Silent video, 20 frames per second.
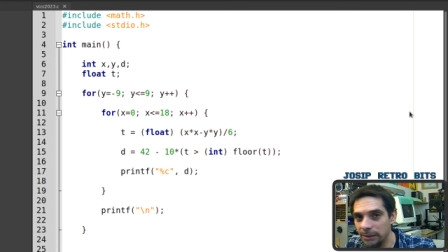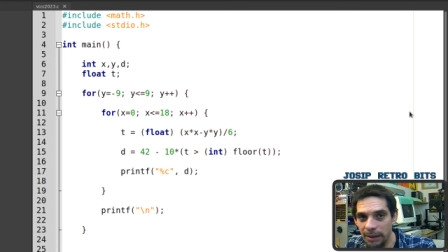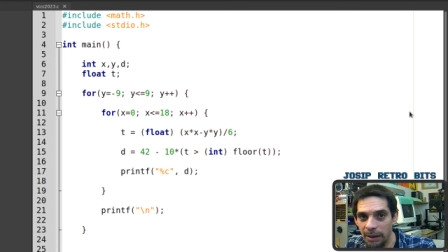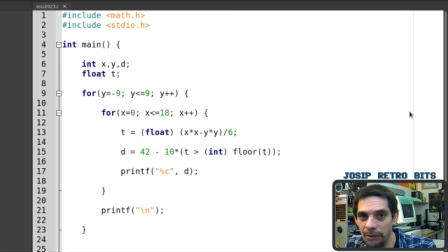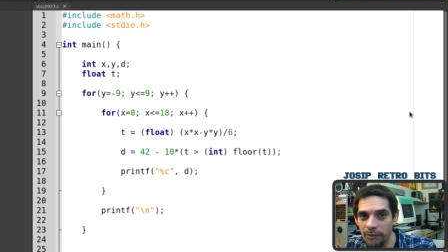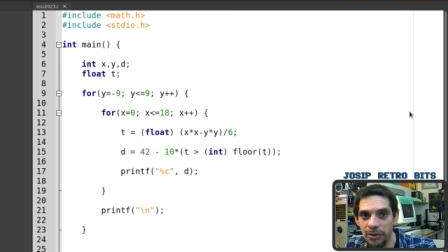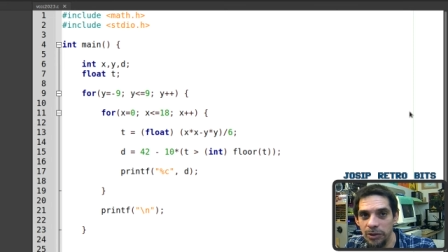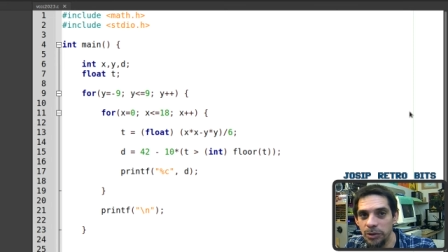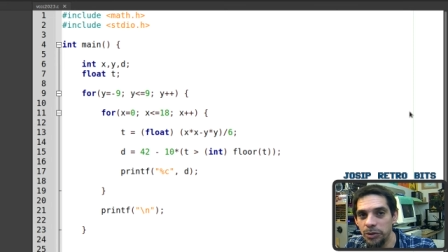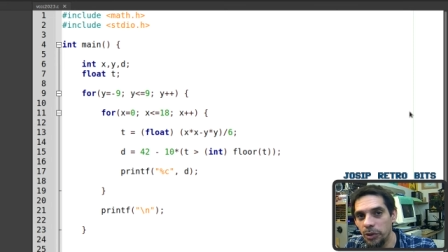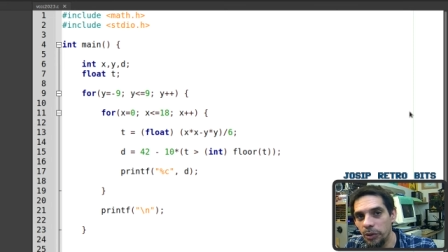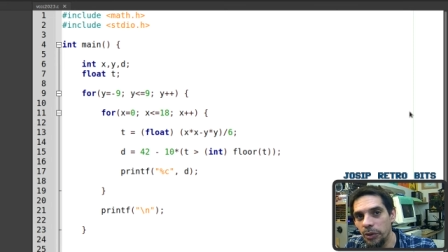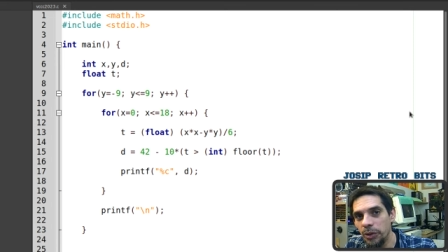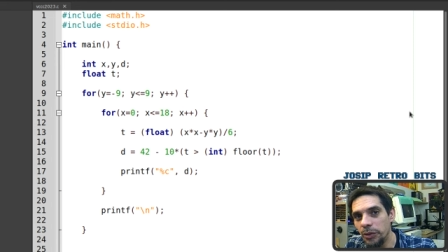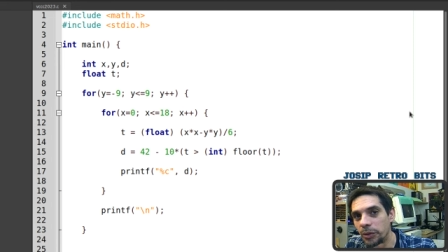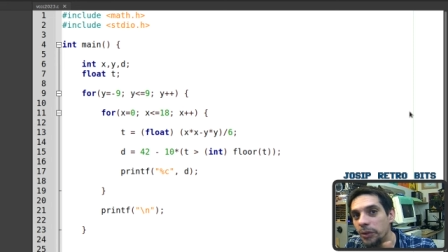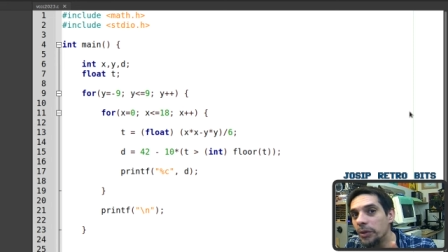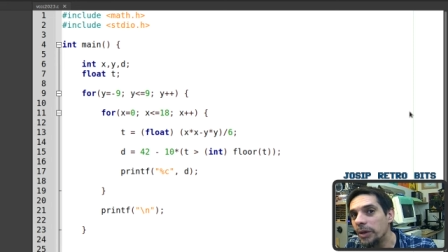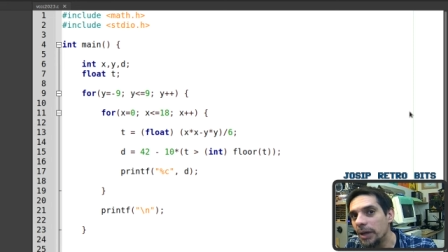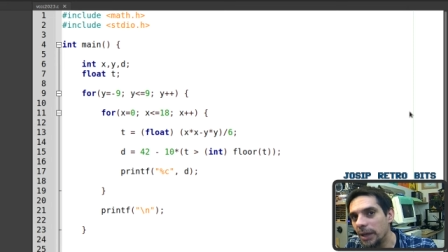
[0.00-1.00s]
I will show
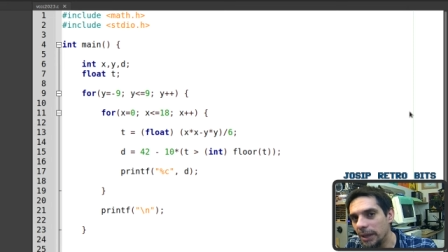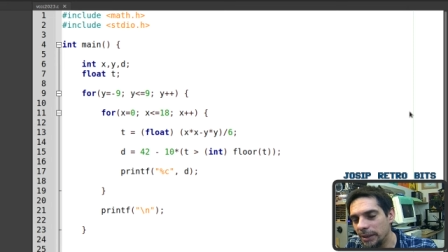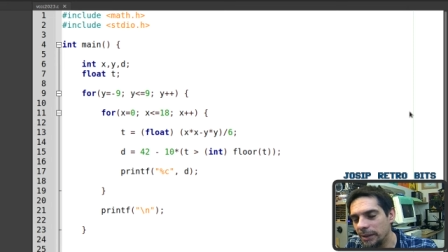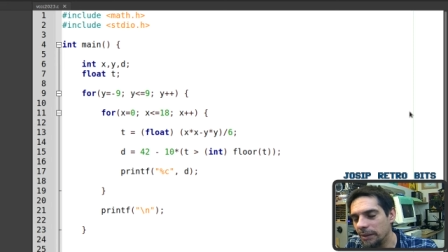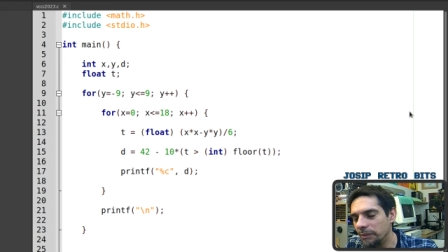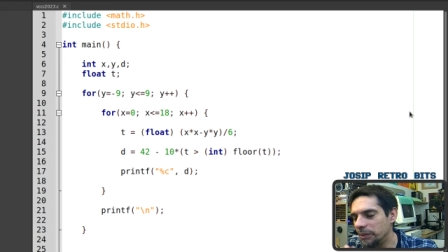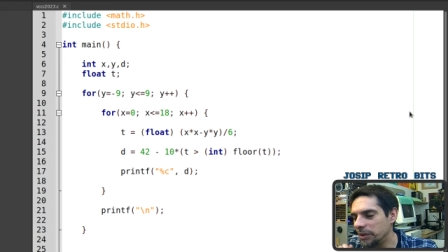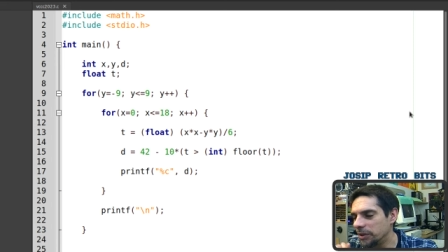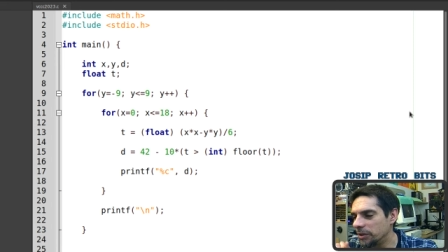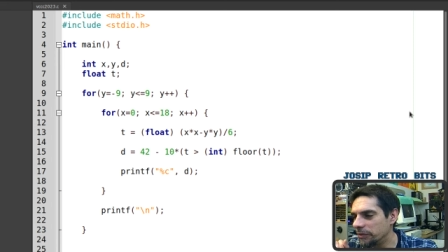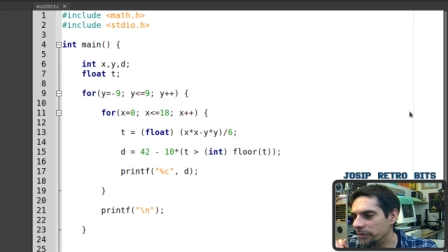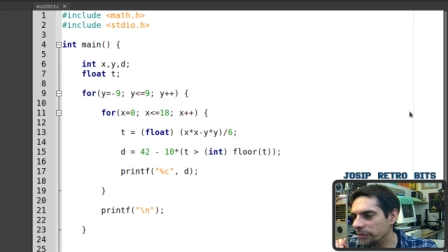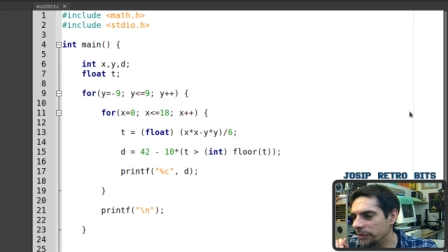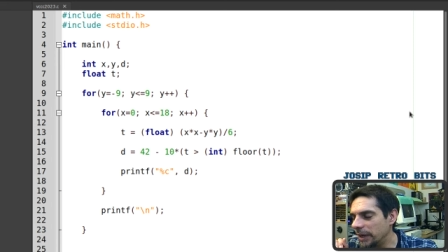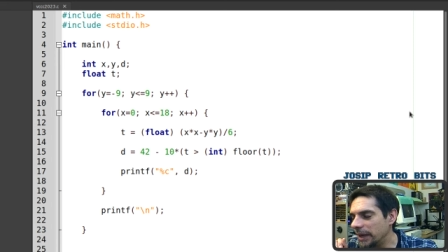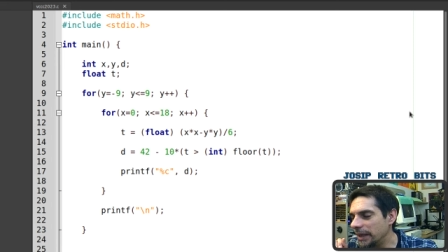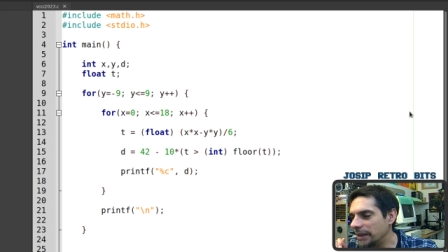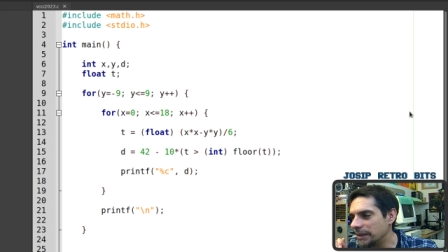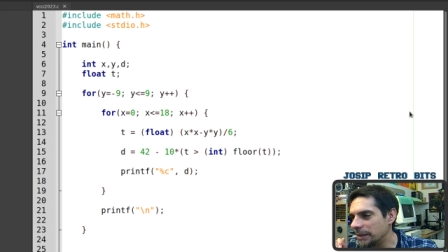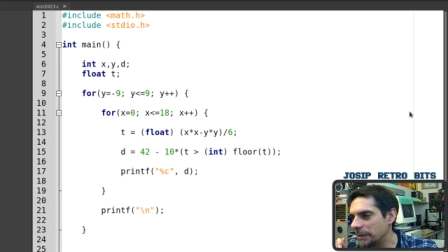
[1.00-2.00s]
you a little bit of
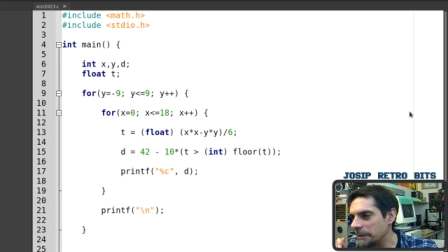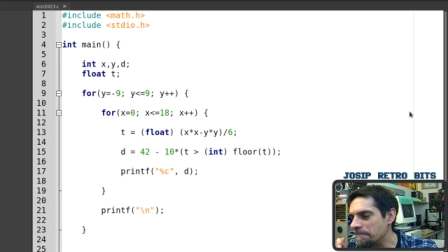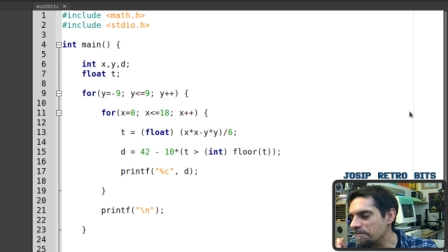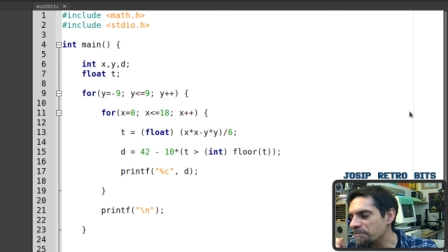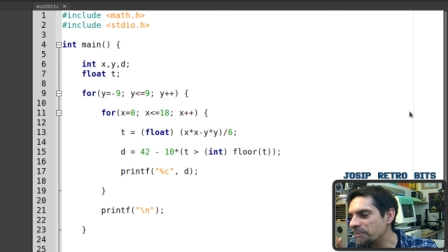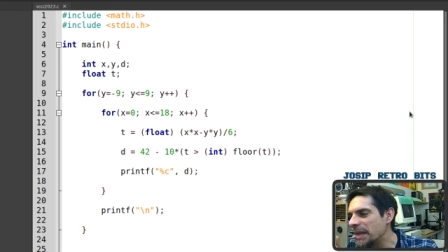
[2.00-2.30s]
later.